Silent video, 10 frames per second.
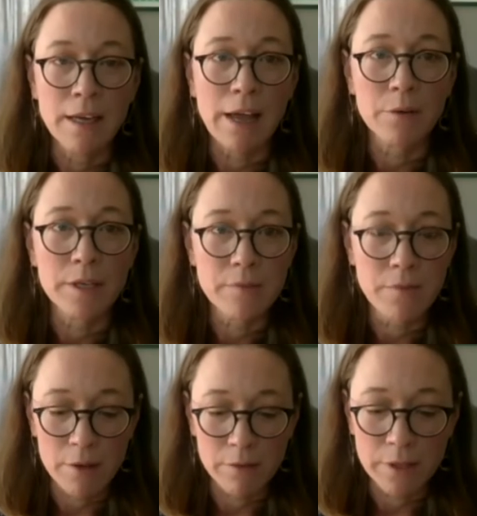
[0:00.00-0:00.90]
I always
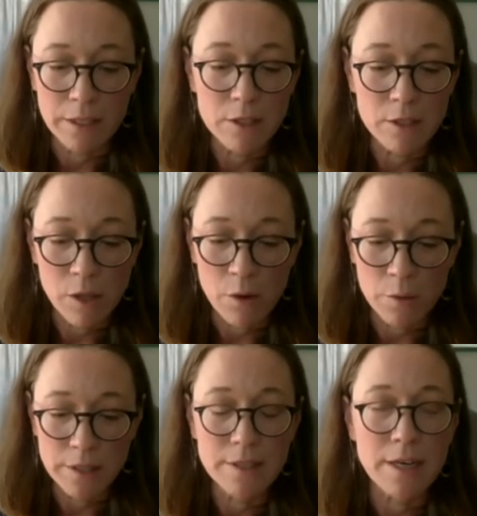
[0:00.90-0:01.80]
felt really
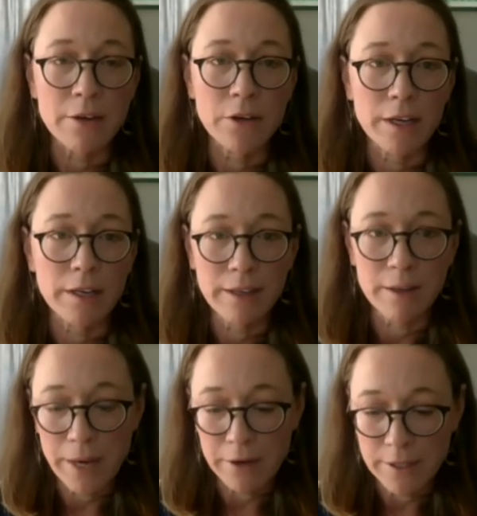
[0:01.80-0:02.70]
slow and stuttering in
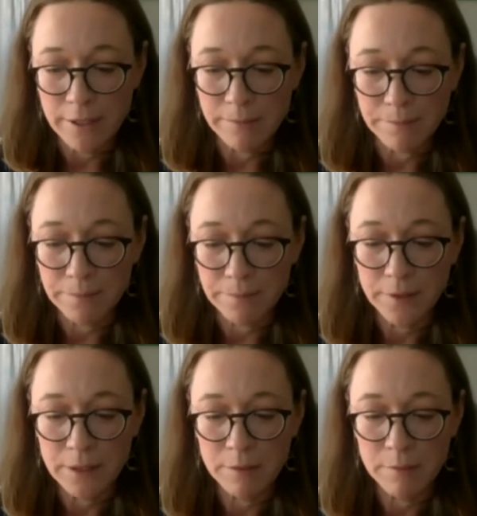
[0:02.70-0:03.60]
comparison.
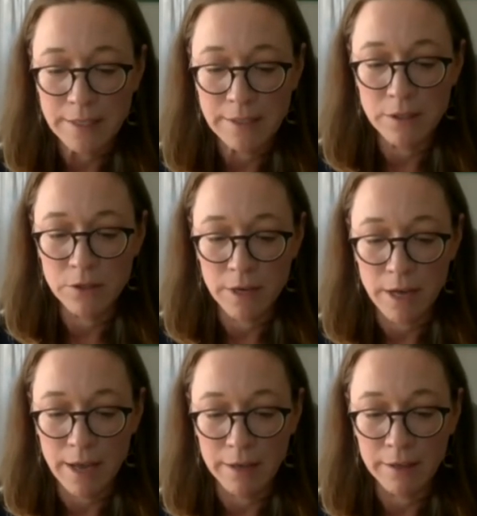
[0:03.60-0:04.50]
My sister
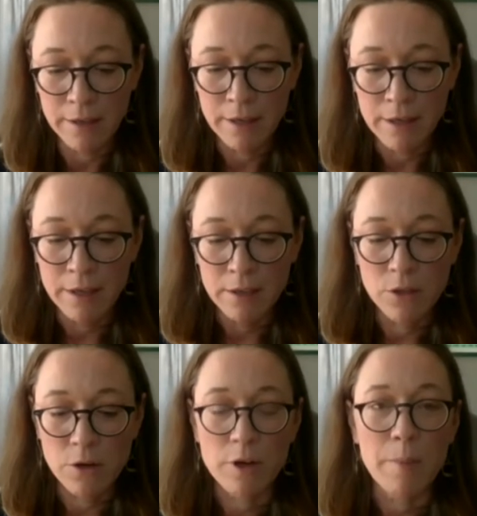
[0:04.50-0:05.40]
and I
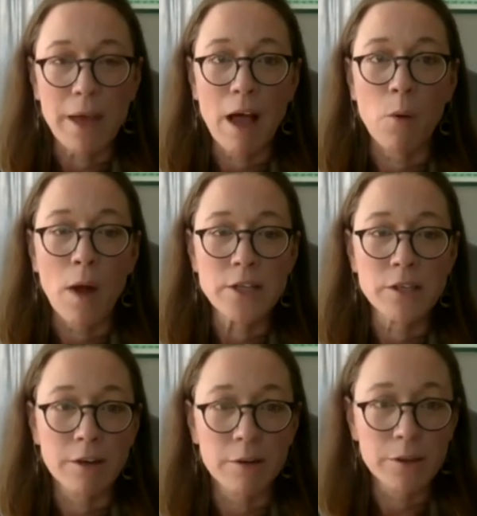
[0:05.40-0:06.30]
joke about how
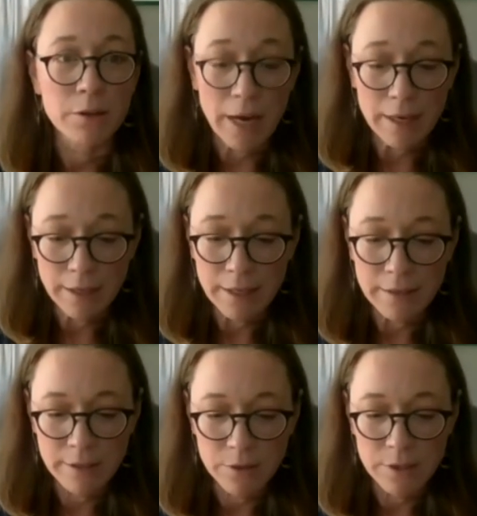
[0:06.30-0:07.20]
watching her with the
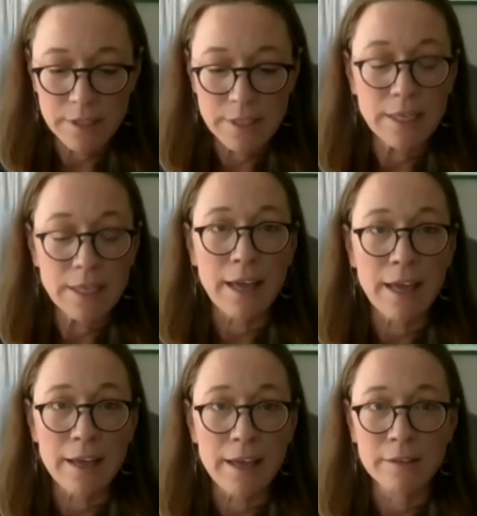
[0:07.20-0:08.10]
grandkids, you can see it
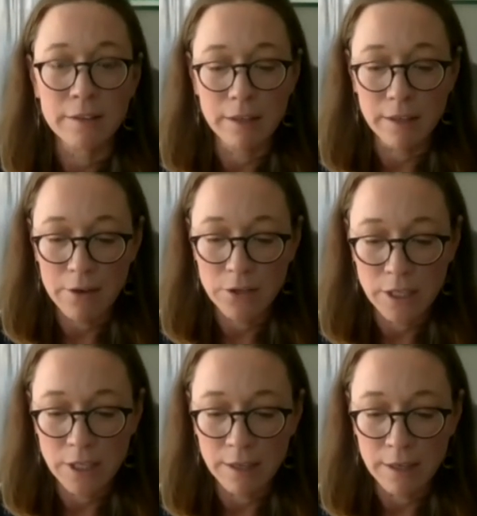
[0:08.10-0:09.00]
again,
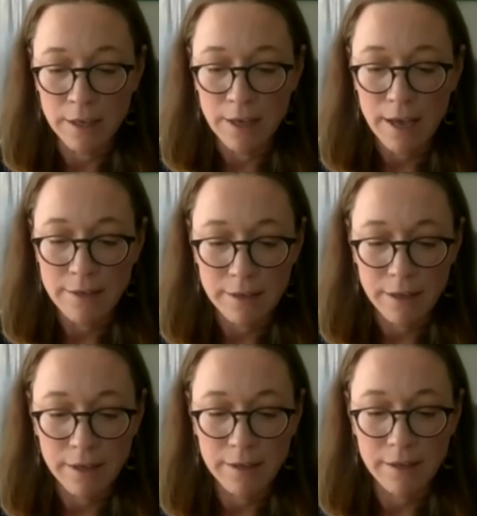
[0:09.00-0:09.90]
how she has
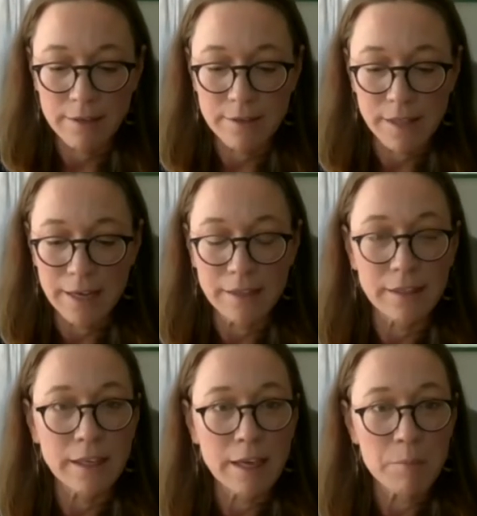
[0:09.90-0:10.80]
a
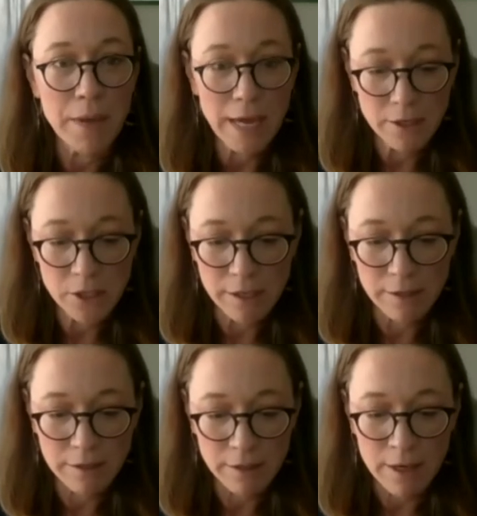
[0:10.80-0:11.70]
slightly
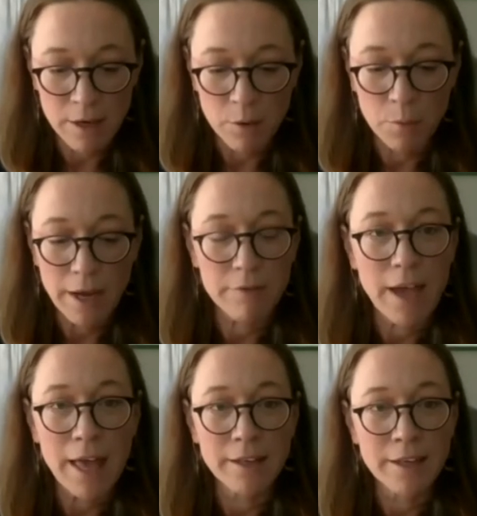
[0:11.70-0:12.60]
impatient way of
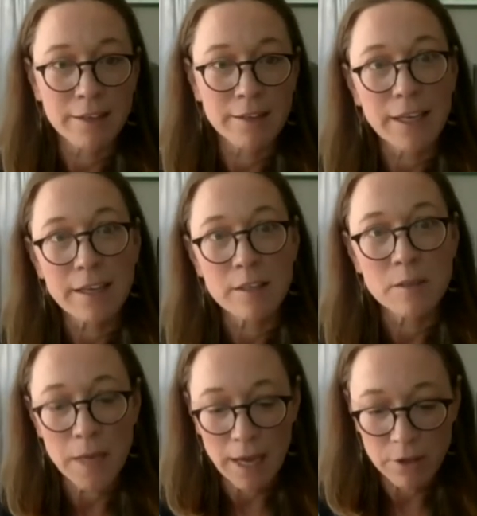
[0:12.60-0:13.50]
editing the
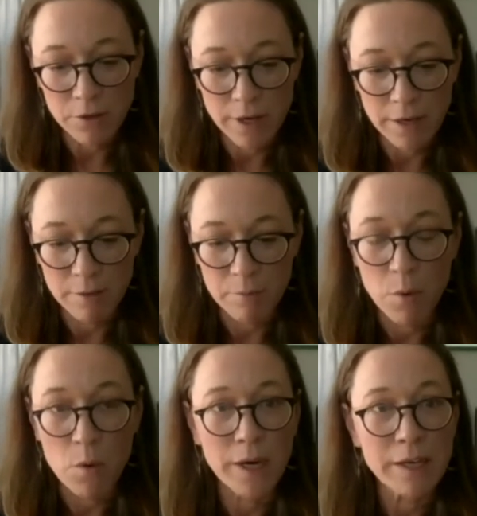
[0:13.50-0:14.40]
kids' meandering,
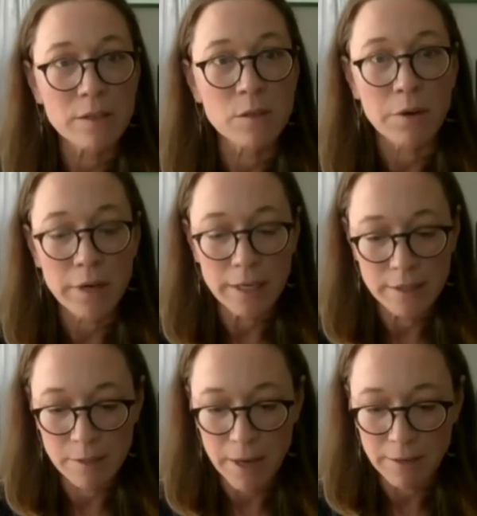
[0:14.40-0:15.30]
boring
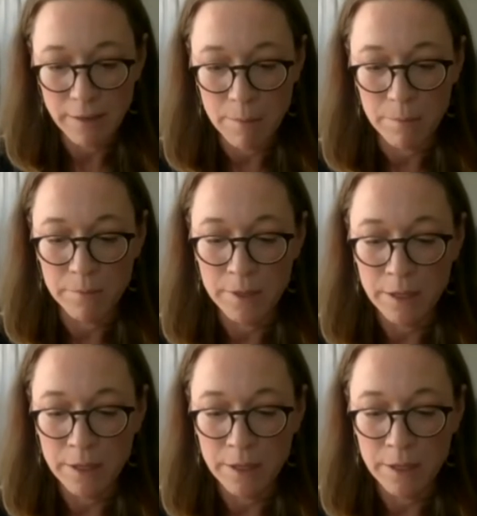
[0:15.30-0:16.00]
stories to make them